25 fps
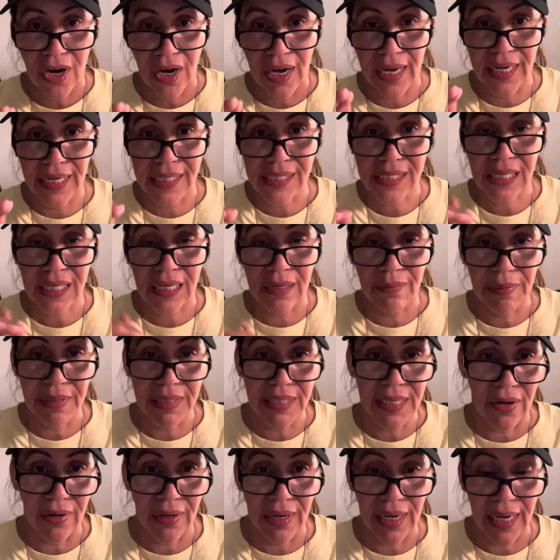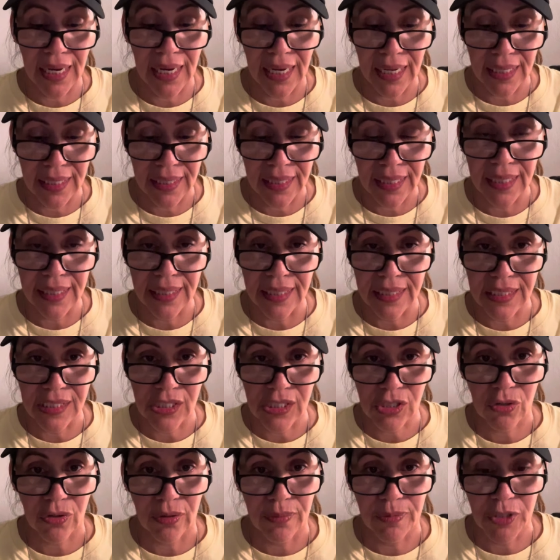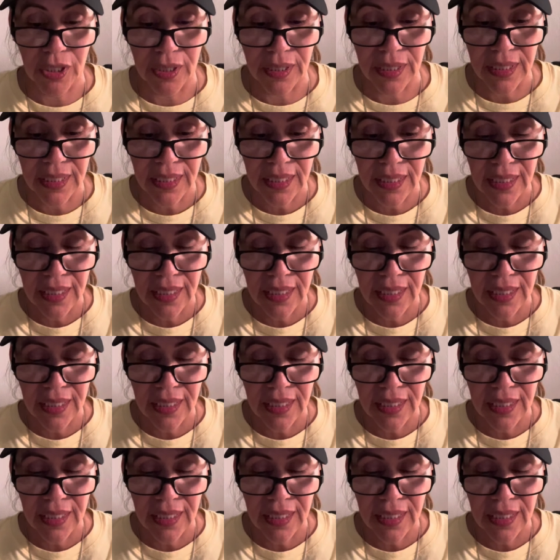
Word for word: and it's going to be down and in the description.